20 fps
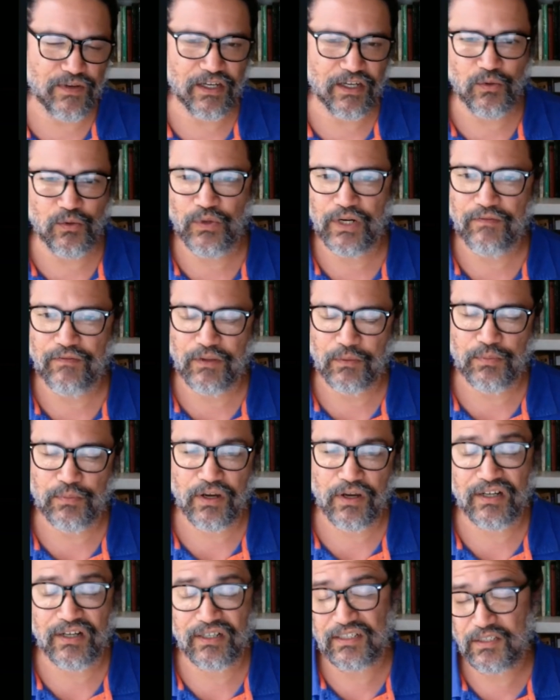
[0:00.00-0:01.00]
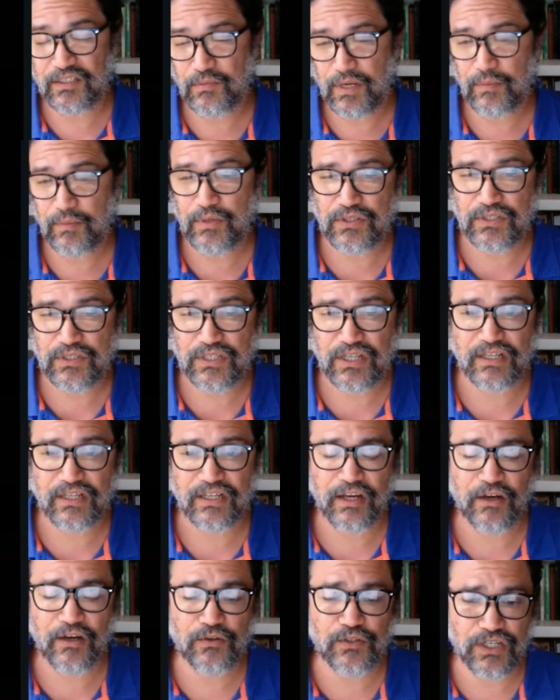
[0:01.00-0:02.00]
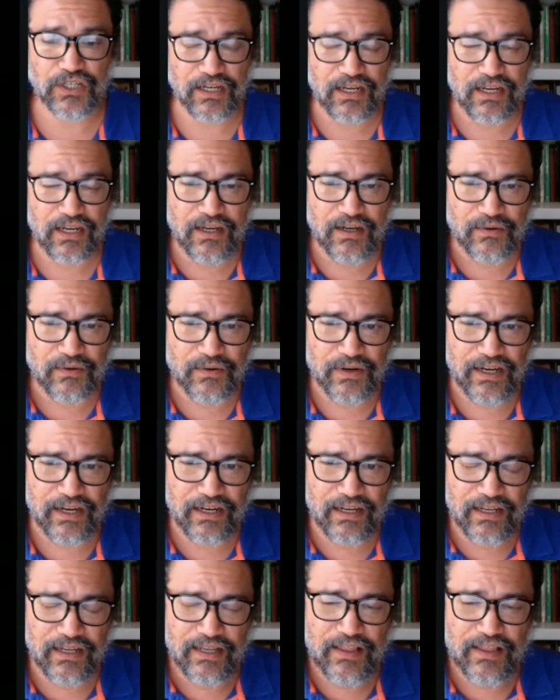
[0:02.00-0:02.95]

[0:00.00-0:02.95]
or whatever the product is. Maybe you're selling coaching, right?